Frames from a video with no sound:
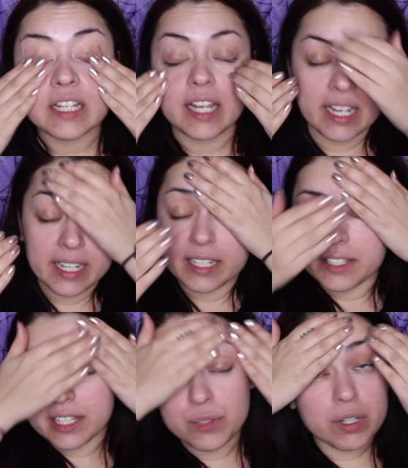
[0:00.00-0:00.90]
And
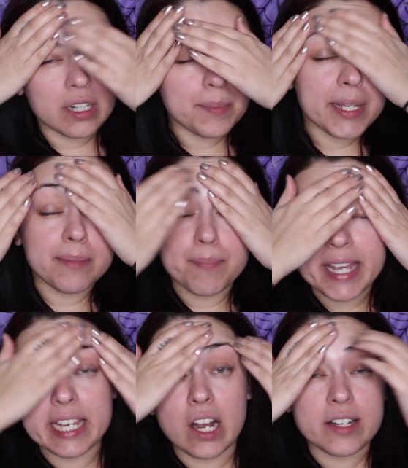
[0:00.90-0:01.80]
since we're gonna be
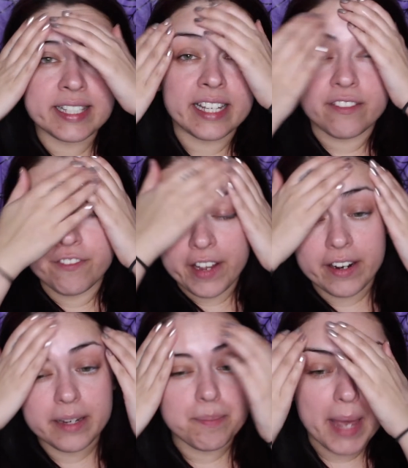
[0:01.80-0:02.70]
making our skin
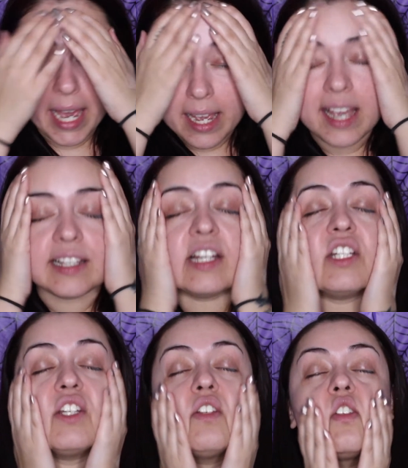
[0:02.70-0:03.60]
very matte, I like
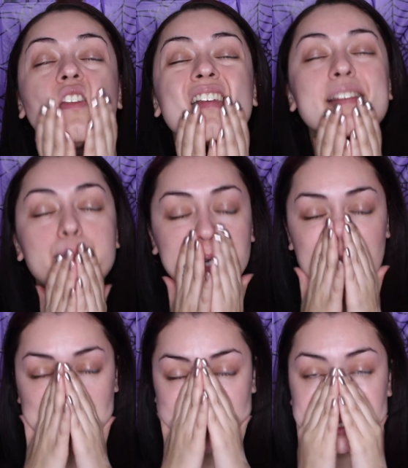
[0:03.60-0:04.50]
to use this
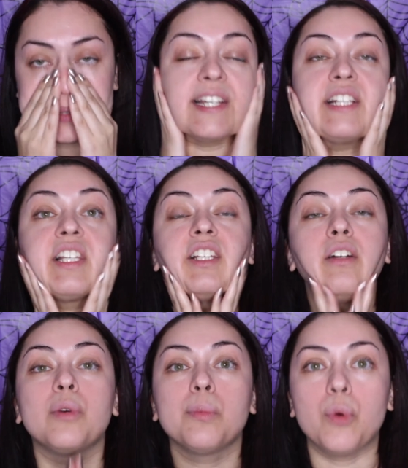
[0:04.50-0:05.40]
primer. It's a little
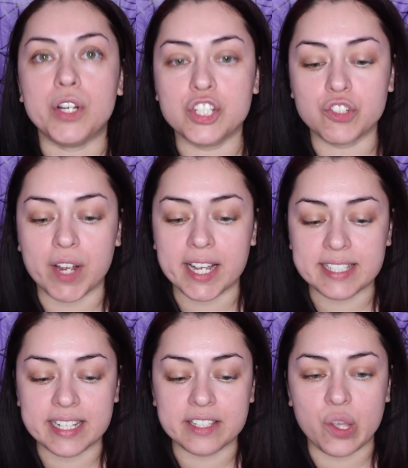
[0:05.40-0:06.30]
more
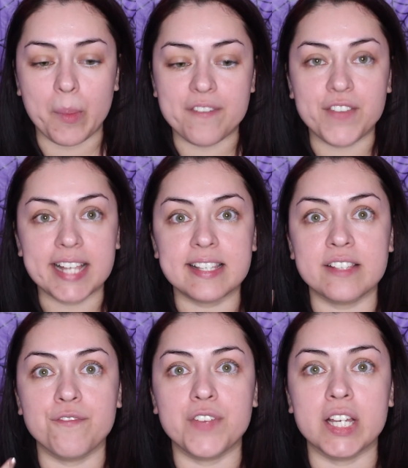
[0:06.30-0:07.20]
moisturizing so my face
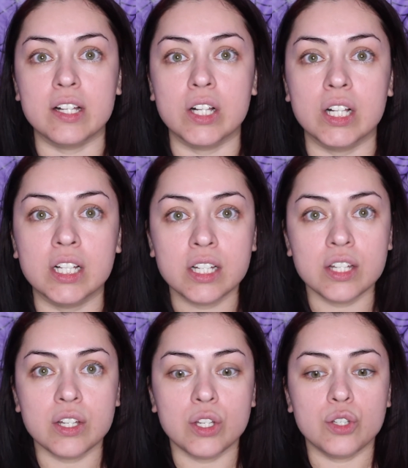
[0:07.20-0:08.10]
doesn't feel
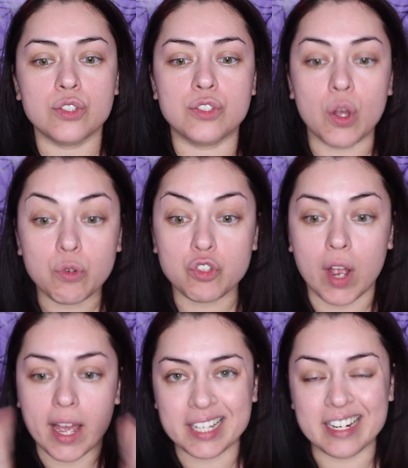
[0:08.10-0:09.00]
so
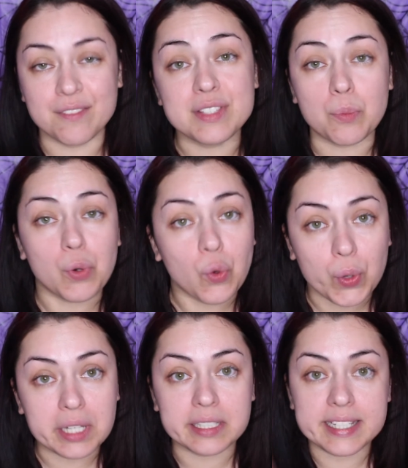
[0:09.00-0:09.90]
dry. I kind of have somewhat
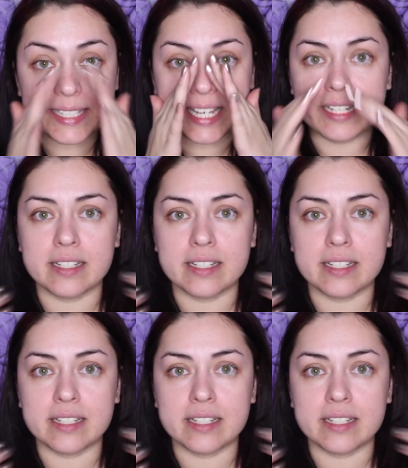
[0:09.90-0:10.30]
oily skin.